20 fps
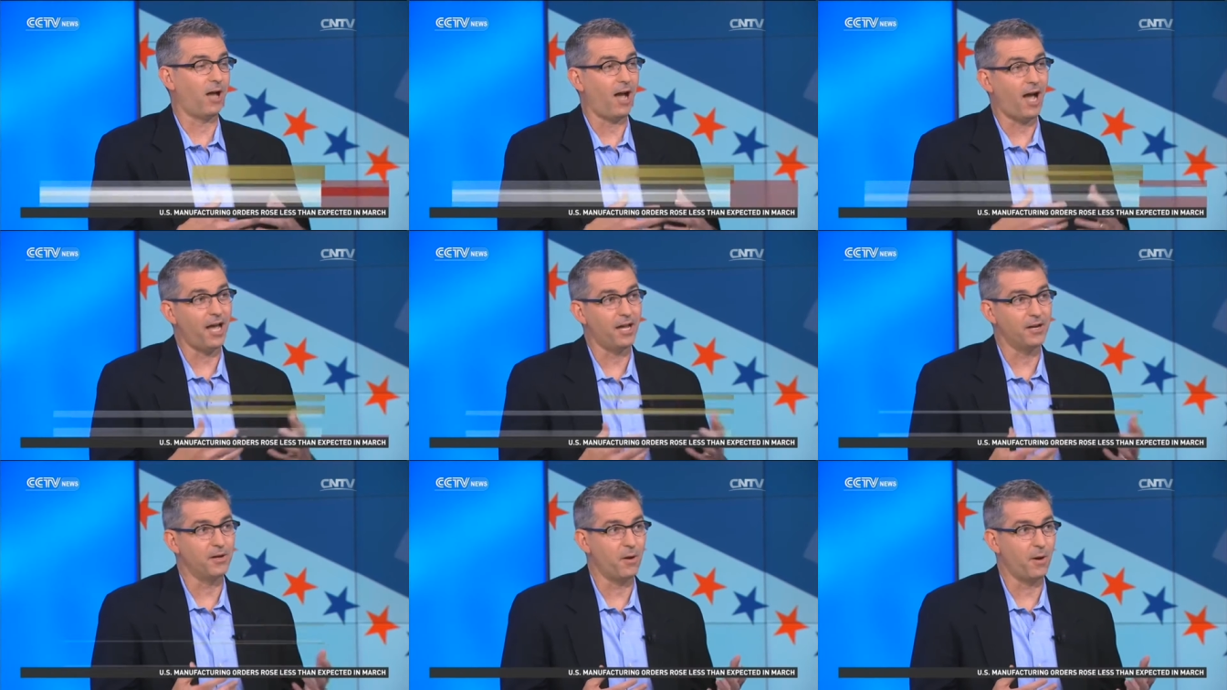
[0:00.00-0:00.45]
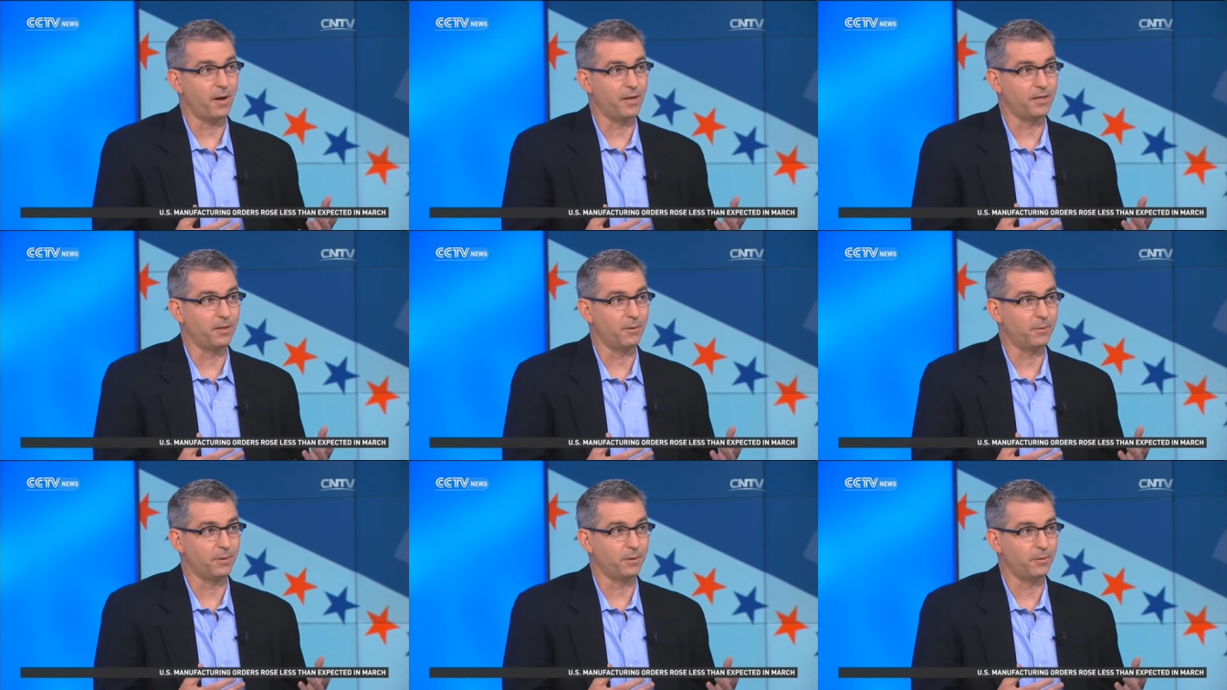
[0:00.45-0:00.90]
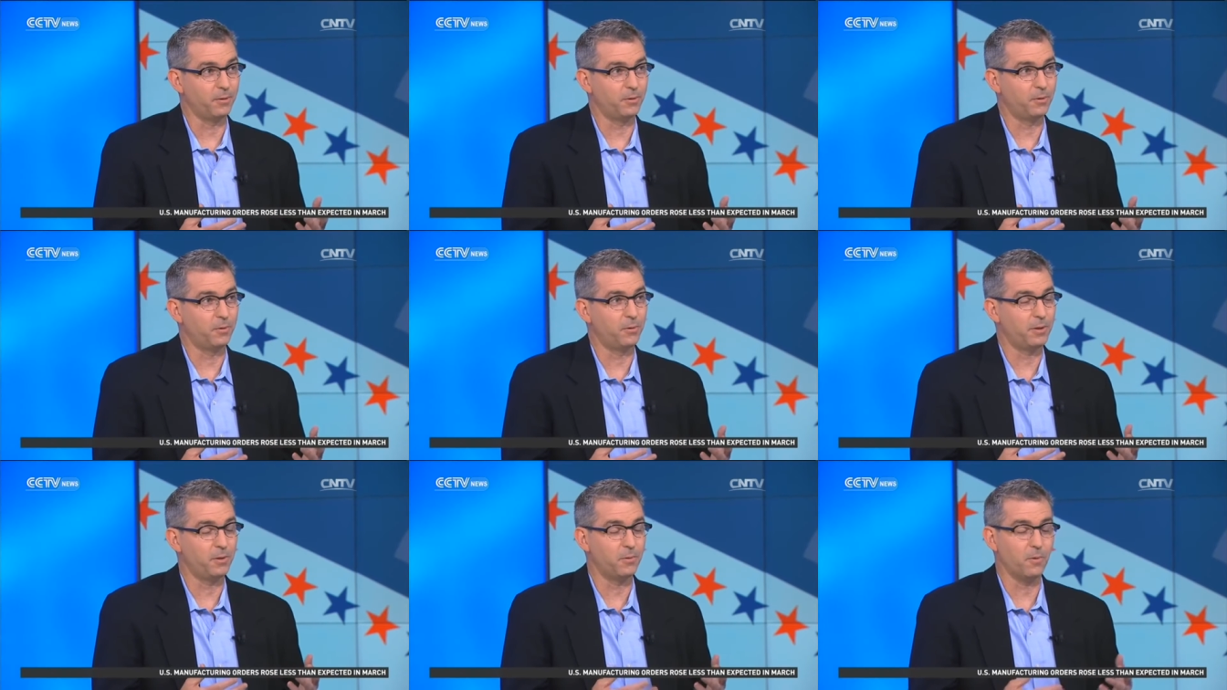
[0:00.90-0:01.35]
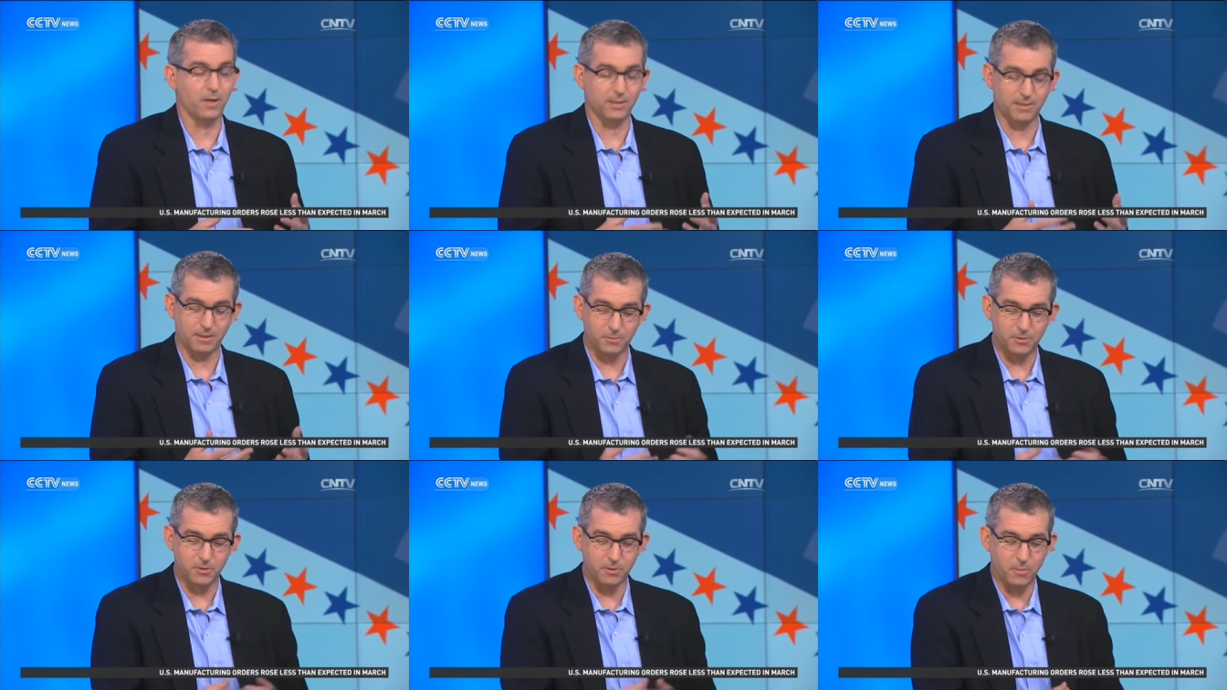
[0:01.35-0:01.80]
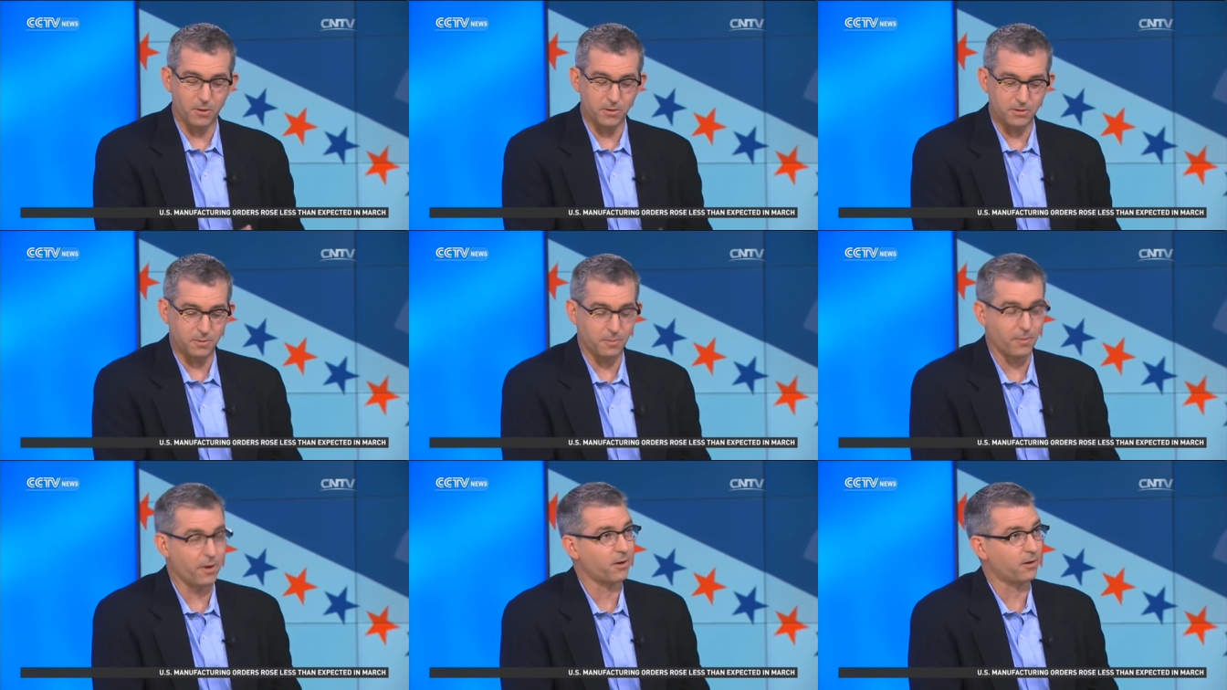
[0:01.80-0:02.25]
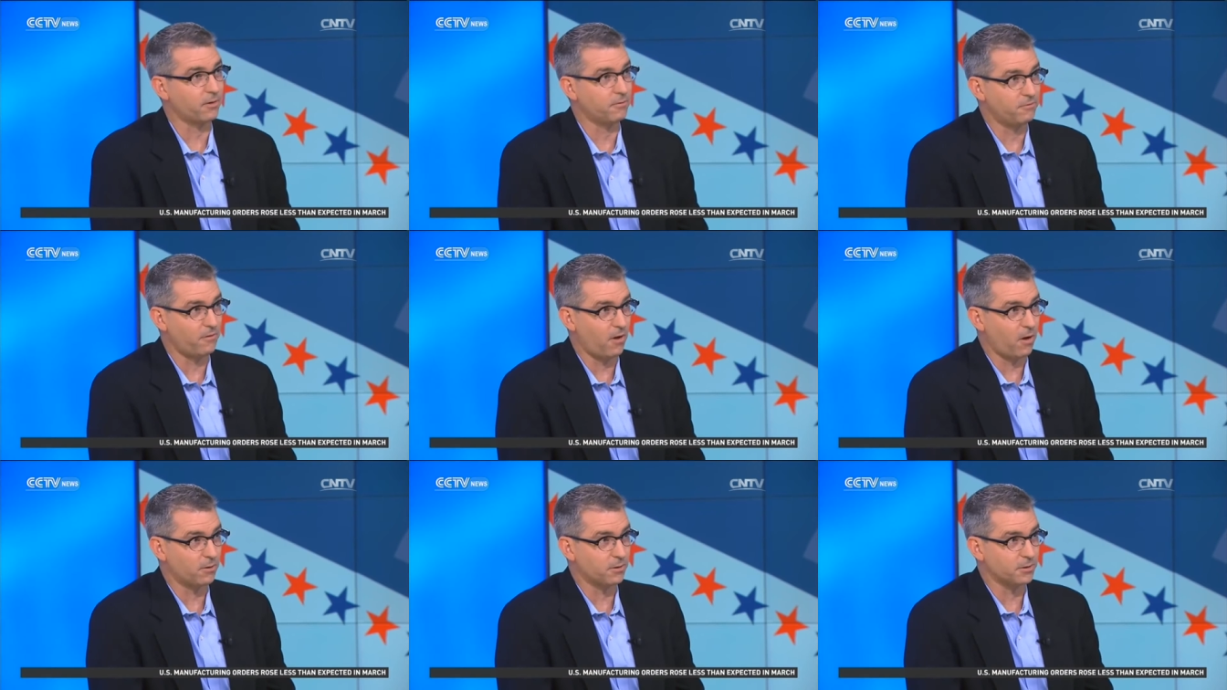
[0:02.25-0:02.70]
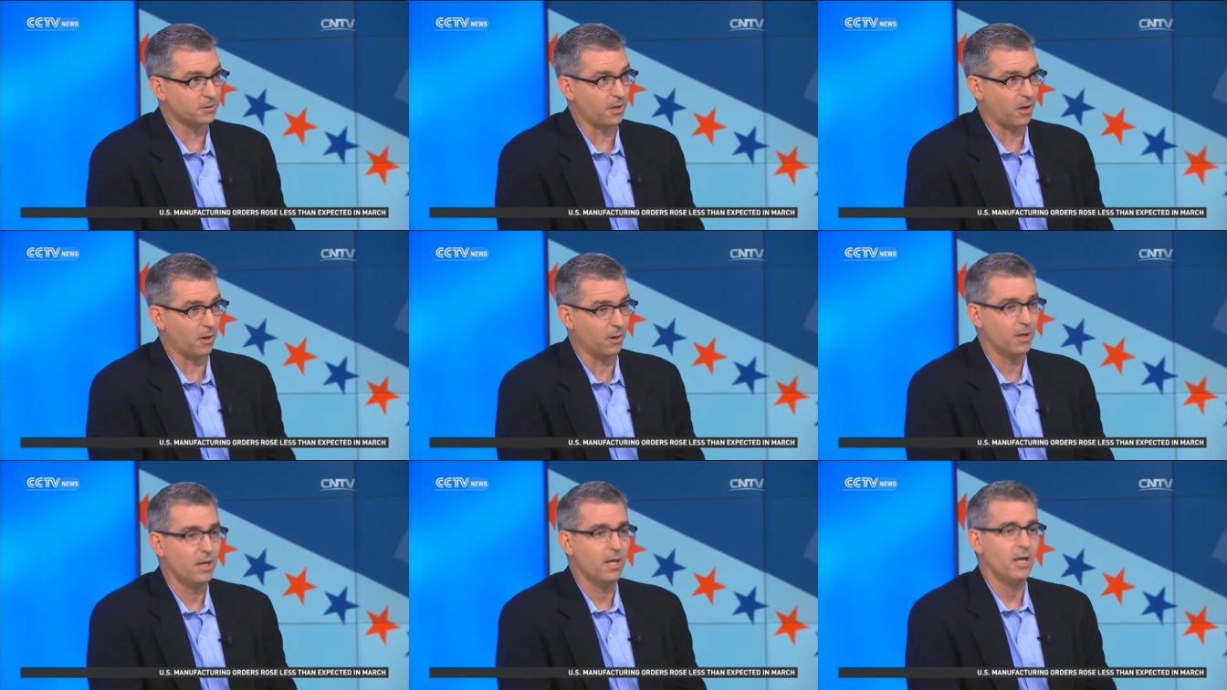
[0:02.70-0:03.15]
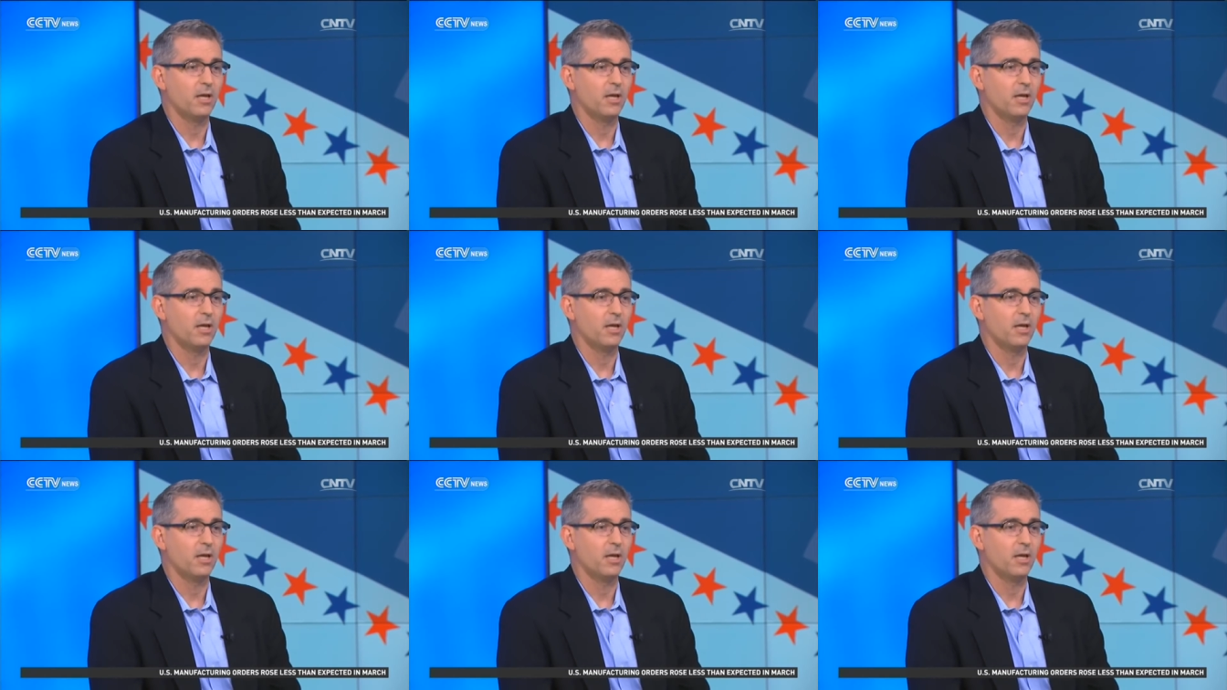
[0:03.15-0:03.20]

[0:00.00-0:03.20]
I had no idea who he was. I'm sure most American voters don't.